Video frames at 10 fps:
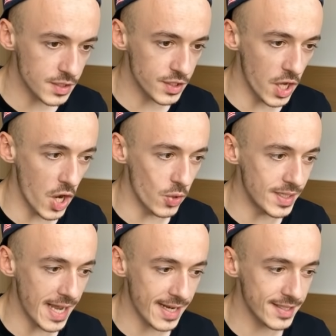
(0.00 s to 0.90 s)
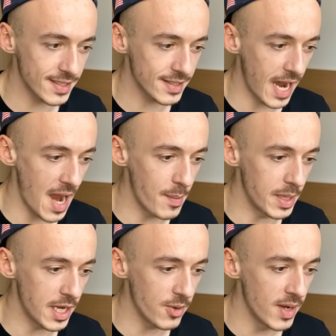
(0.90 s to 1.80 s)
So Texas, I
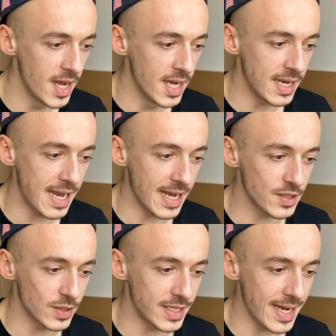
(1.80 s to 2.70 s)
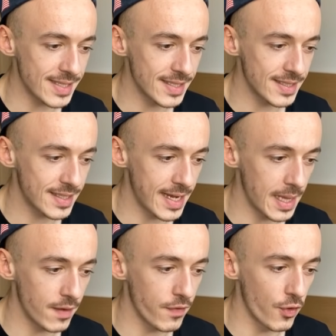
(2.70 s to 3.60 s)
believe. Yeah, so Texas,
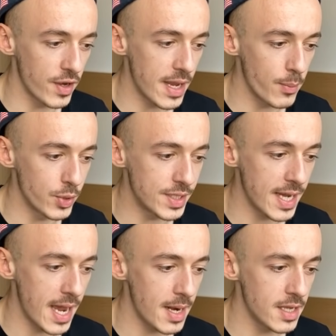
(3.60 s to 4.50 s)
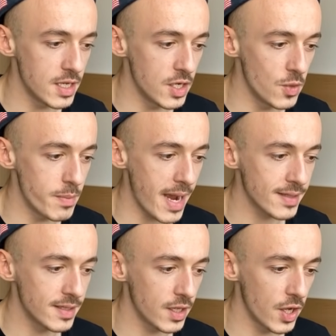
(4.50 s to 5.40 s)
California, Montana, New
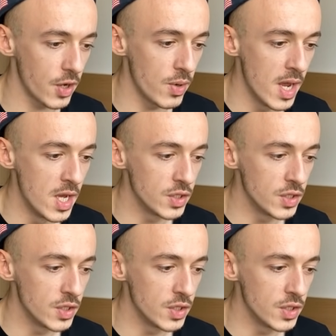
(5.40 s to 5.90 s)
Mexico.